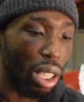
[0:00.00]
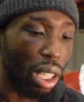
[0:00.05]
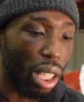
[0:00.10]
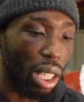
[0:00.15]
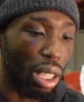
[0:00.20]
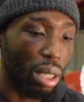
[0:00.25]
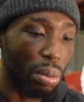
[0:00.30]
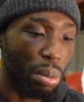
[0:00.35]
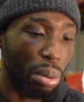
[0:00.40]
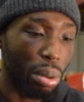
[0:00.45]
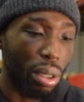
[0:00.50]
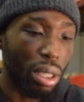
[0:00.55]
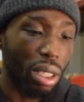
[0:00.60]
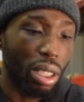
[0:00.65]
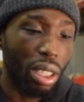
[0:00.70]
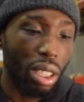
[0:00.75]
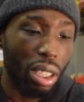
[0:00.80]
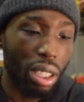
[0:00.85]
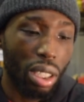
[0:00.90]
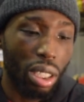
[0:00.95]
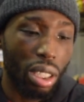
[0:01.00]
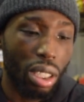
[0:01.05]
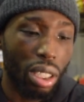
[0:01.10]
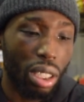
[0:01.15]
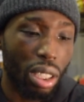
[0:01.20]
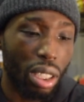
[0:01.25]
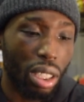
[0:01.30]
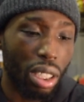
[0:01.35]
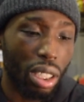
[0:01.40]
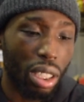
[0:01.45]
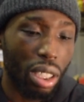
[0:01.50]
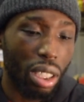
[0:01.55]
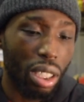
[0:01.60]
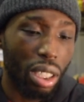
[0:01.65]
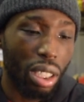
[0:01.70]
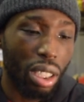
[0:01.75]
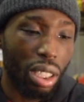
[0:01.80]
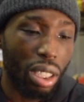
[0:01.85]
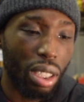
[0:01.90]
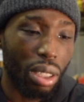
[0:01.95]
in prison,
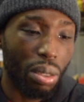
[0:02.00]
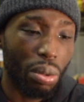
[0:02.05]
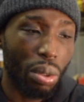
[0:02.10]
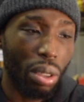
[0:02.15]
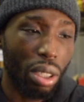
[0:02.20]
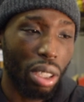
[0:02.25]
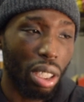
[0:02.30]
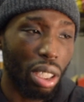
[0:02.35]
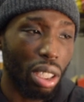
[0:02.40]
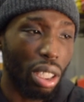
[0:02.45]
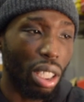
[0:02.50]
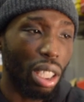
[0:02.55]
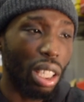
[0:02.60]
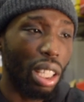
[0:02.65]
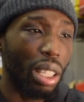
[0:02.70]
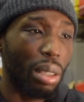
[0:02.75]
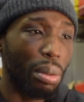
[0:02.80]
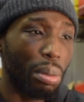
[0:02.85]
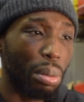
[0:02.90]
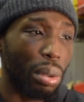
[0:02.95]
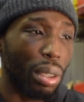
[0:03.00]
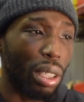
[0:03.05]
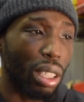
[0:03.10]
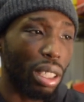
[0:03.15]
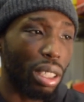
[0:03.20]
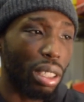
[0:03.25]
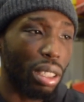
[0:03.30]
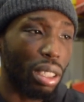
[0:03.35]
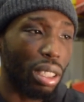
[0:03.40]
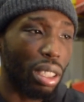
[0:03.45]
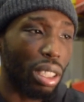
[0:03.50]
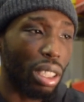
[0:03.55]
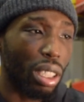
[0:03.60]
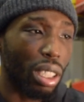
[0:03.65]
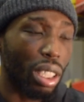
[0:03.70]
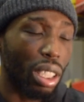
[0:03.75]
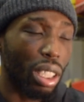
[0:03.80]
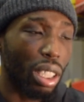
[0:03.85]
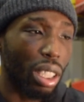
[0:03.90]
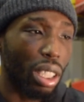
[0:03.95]
watching the Olympics.
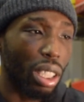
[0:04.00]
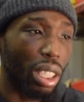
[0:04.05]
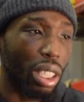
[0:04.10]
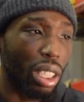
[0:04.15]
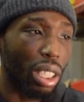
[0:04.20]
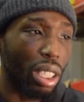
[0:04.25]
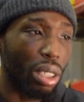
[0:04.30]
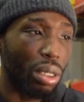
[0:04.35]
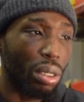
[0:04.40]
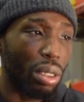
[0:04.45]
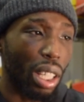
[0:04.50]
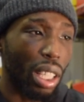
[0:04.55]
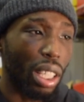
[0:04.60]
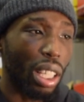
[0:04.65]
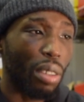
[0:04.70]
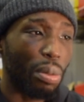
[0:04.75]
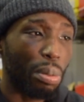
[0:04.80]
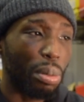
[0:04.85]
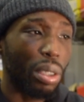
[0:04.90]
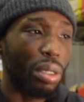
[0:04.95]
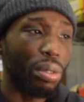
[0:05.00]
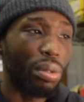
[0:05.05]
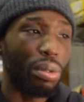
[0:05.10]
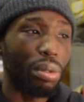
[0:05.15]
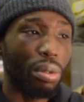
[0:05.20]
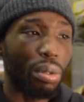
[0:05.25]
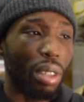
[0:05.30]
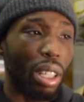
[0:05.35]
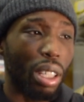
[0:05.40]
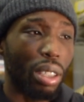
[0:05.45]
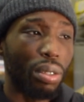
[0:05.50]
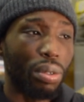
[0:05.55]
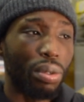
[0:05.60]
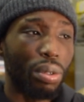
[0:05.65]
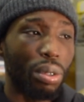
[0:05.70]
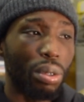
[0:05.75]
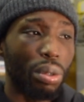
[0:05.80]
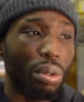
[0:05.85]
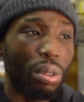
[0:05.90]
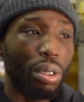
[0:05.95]
You know, knowing that I've been around
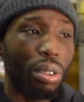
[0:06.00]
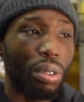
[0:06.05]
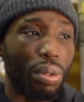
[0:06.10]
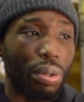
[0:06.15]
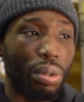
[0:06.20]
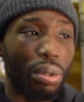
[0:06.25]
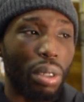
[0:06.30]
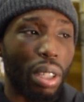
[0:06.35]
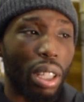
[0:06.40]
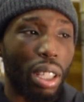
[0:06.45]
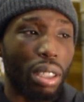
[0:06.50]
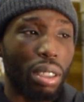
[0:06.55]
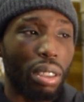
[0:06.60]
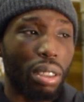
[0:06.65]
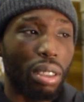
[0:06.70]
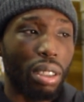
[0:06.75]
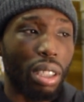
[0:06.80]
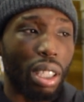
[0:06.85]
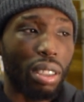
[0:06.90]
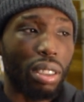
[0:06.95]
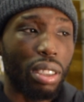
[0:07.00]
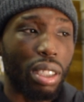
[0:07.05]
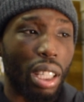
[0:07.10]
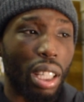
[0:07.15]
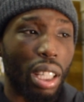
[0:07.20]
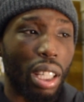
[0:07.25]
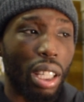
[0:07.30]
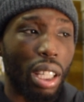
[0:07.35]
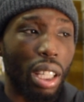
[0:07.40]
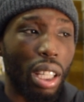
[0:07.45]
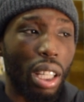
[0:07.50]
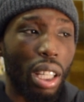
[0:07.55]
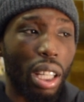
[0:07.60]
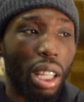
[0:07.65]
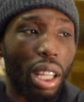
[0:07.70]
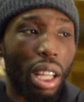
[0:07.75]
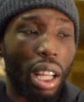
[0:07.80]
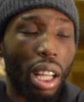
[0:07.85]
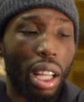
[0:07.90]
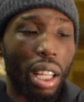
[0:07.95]
a few heads that's there.
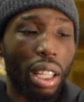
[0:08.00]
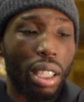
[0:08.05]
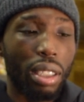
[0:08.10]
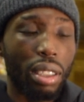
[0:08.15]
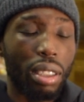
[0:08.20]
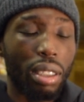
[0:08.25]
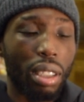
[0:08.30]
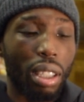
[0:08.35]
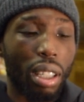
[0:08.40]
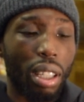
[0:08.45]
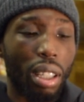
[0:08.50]
And,